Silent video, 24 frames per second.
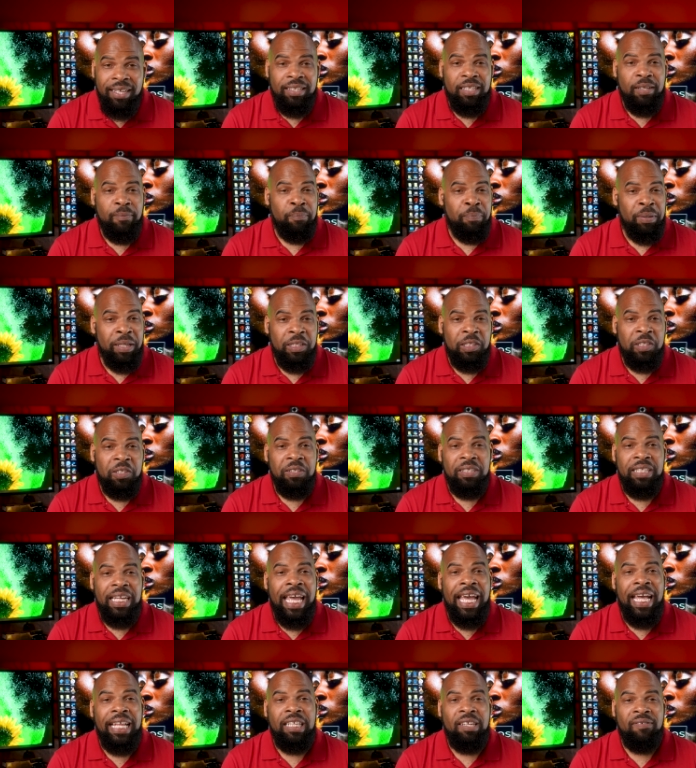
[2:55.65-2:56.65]
The pictures
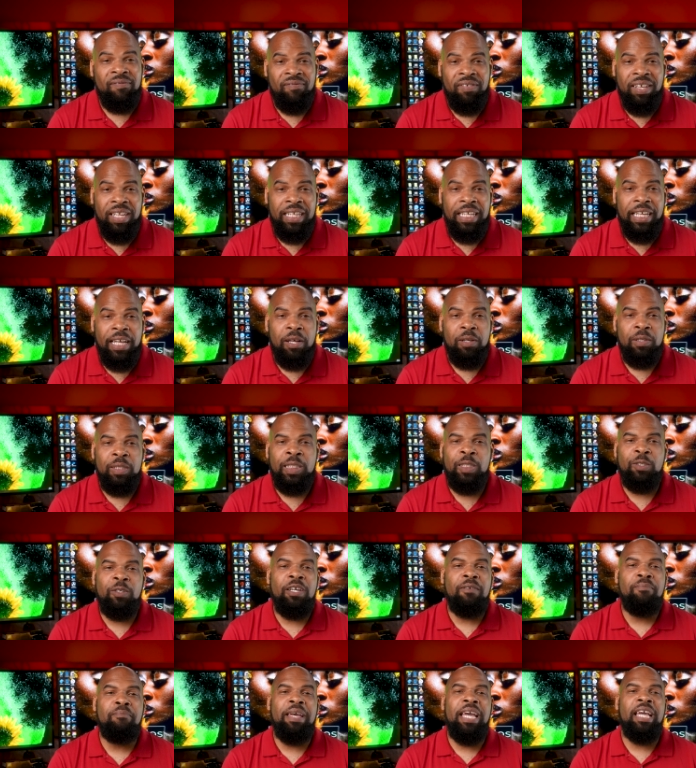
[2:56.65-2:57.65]
and the video.
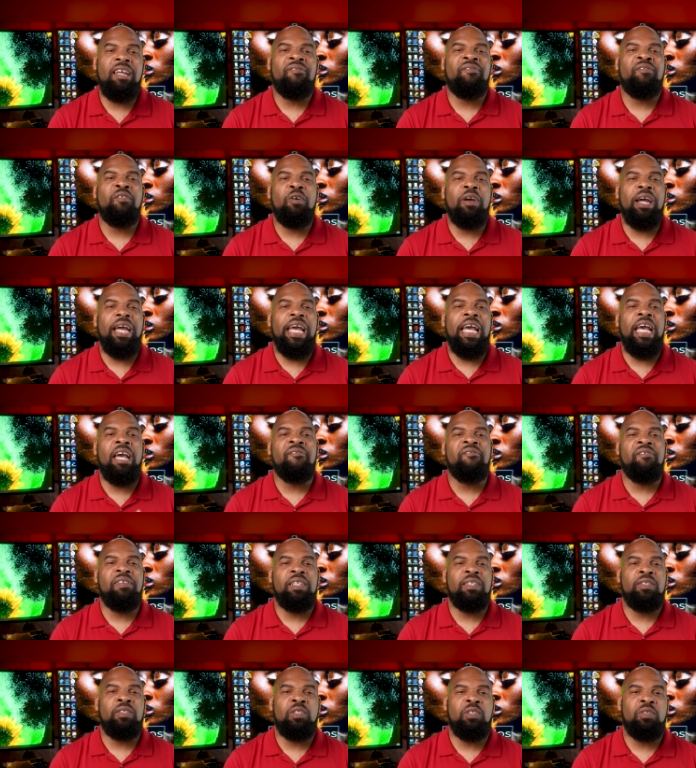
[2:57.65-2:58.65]
So it made for an
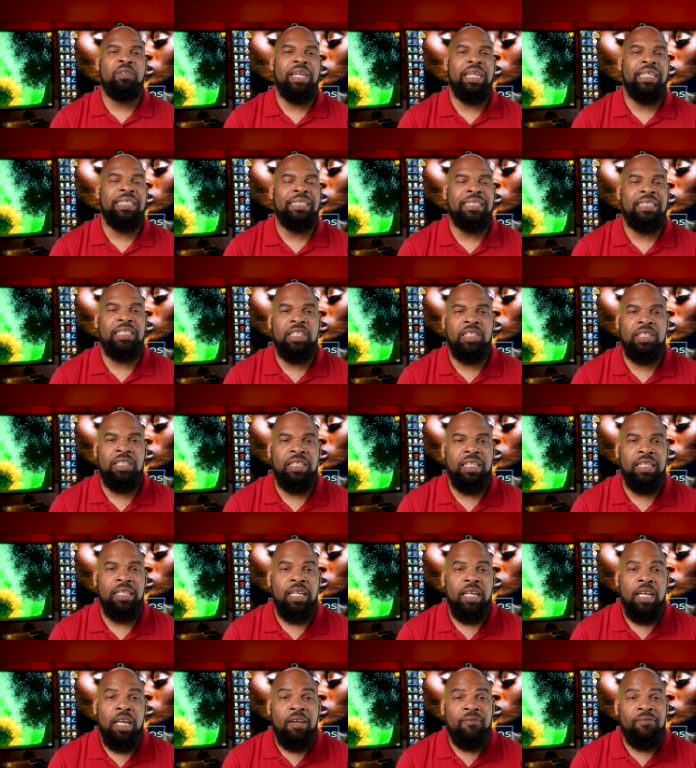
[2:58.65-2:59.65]
effortless
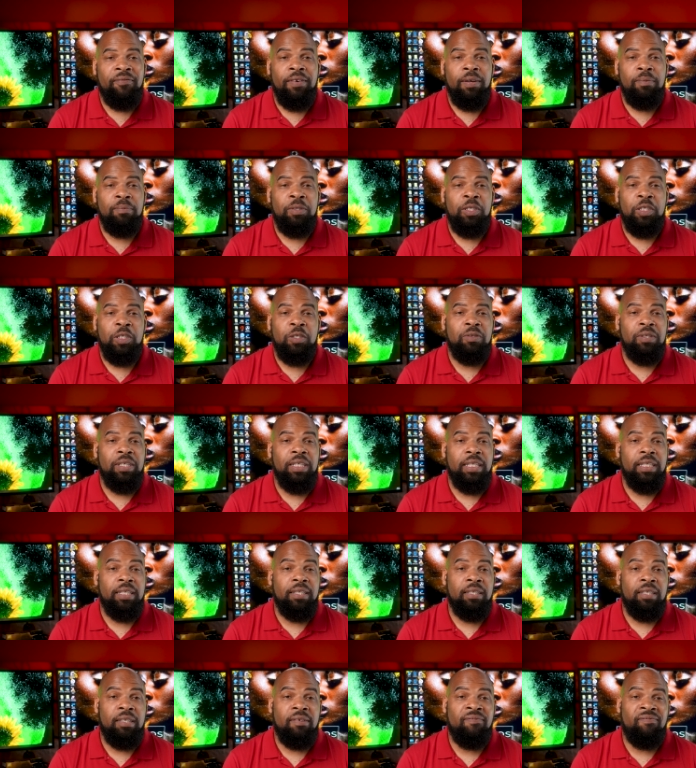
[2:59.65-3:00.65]
transition from
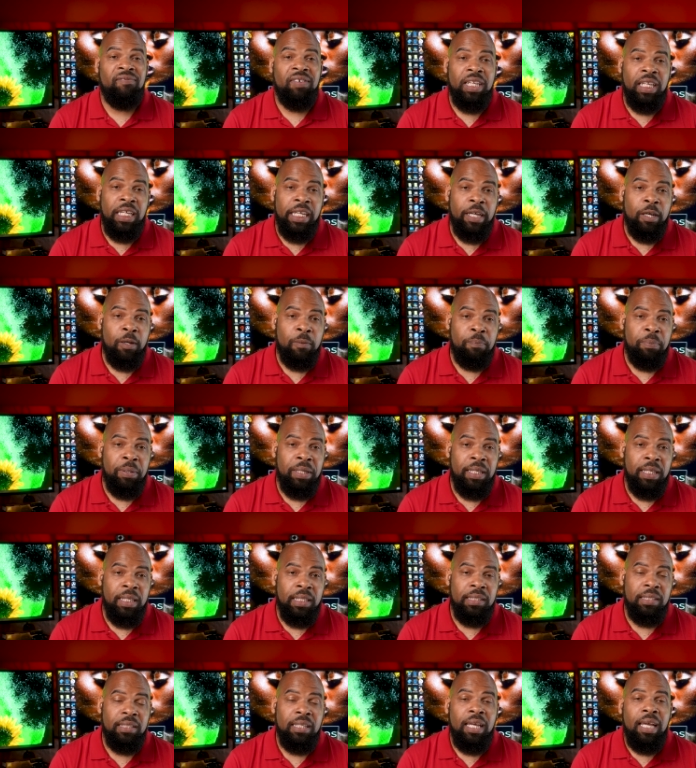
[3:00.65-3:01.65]
doing the video
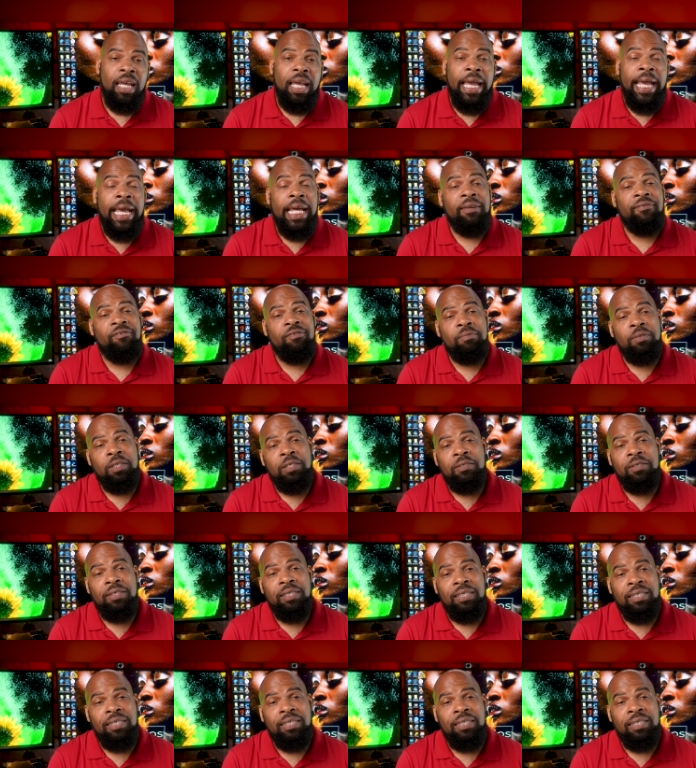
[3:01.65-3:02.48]
piece and from doing